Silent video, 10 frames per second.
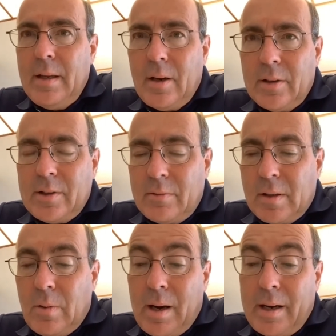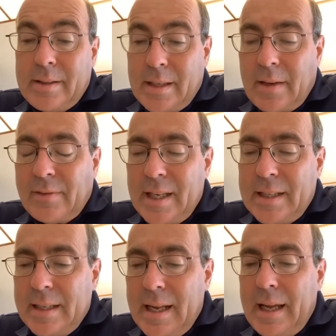It also requires, as I've
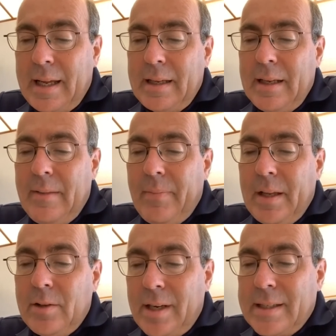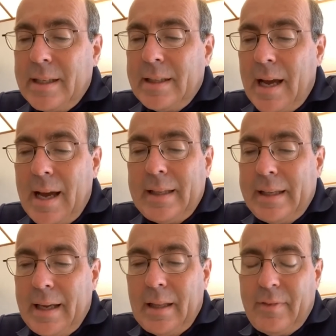said today, addressing the
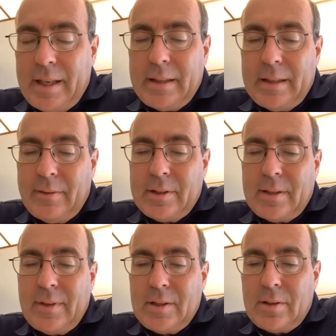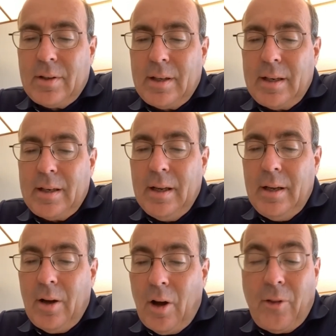highly elevated levels of uncertainty
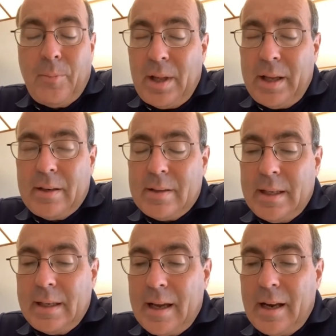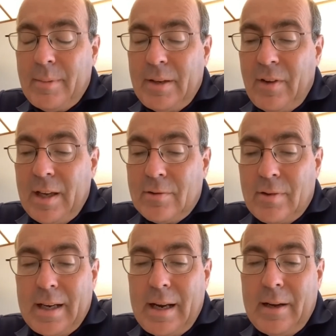all the players in the economy face
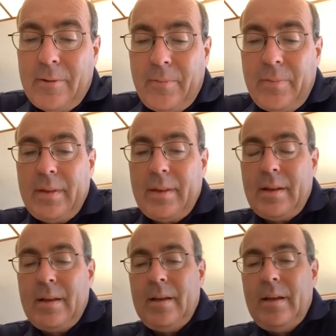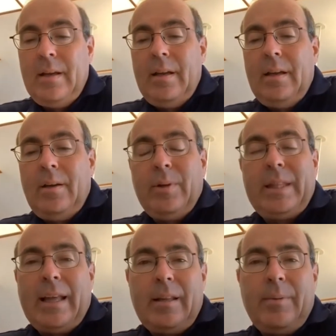right now. With
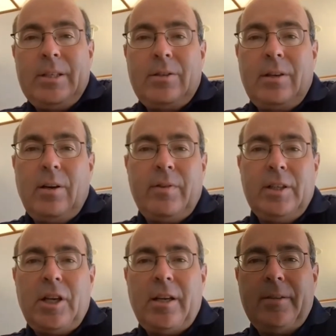that, let me turn it over to John.